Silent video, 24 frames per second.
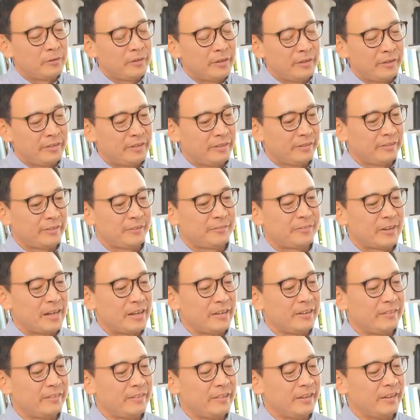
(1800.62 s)
one of the things they
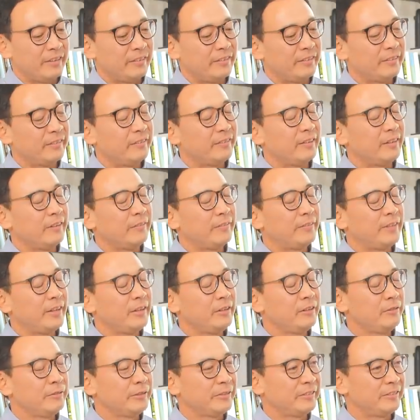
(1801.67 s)
find is this is if
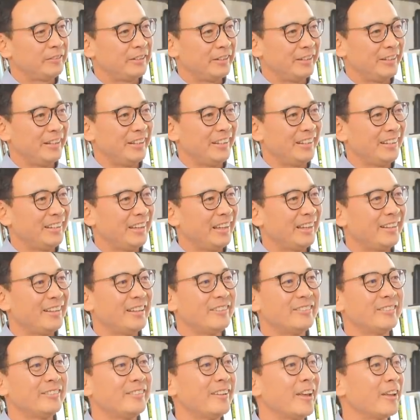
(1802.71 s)
they do a study and
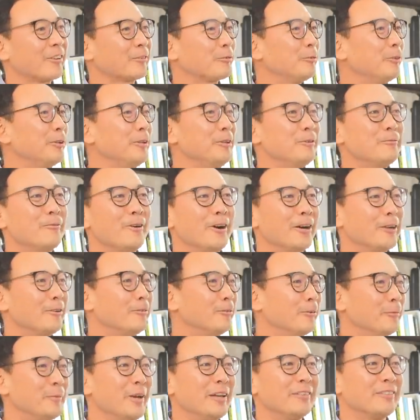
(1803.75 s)
they just ask what do you want in
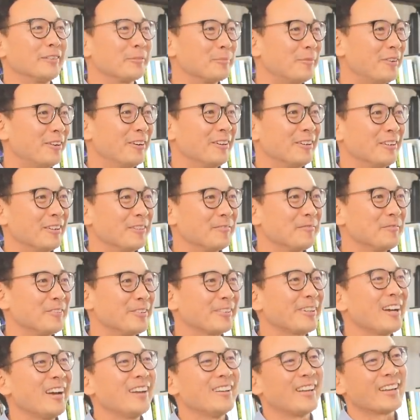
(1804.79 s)
a romantic partner
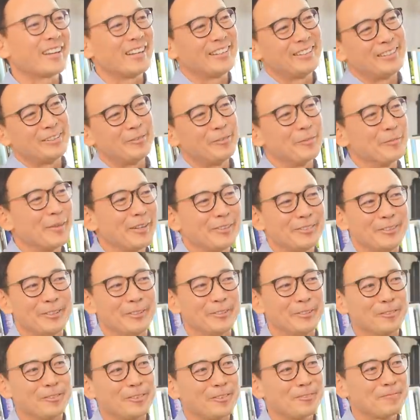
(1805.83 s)
so kind of like i did with my
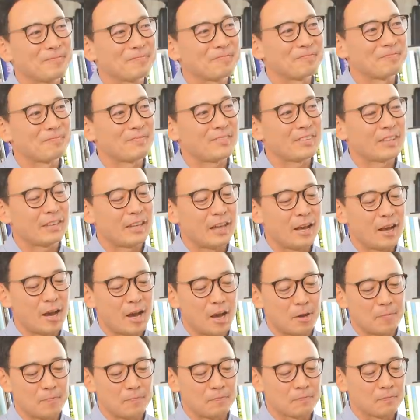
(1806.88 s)
students
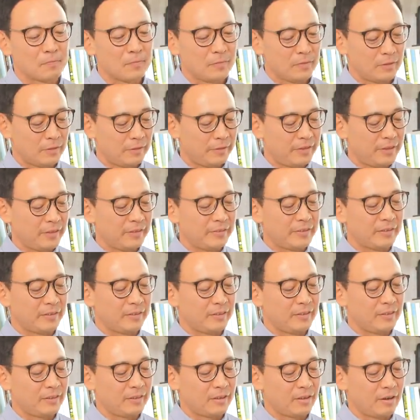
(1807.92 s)
um, the things
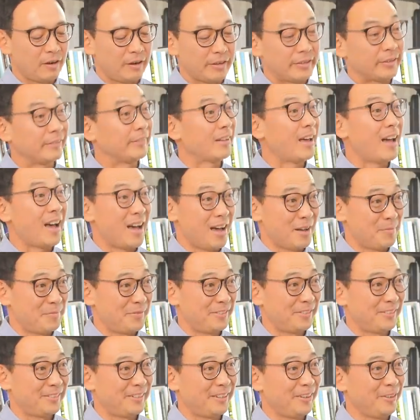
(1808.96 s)
that are at the
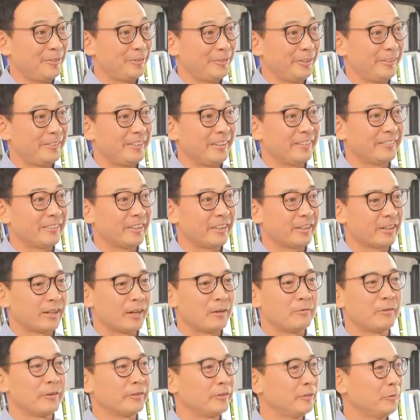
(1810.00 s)
top are usually things like
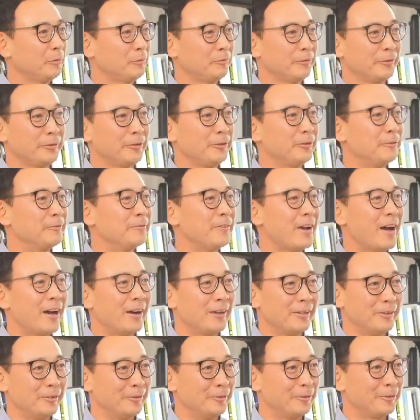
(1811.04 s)
I want someone with good
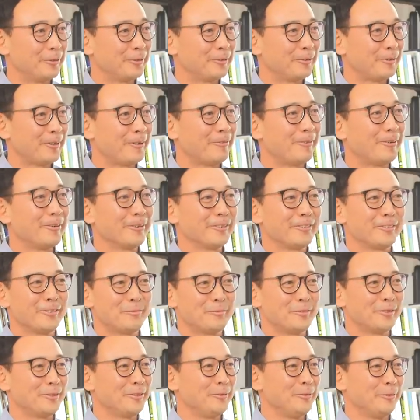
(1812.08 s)
values, or I want
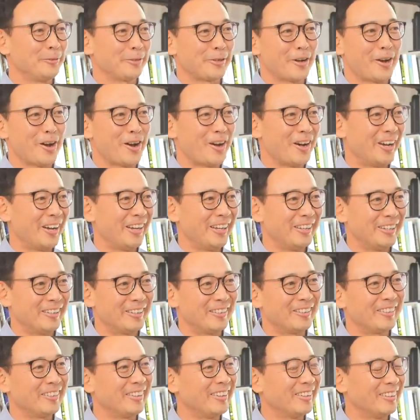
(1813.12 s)
someone who's
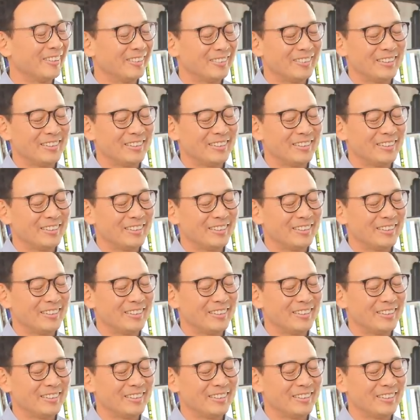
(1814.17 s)
kind, or you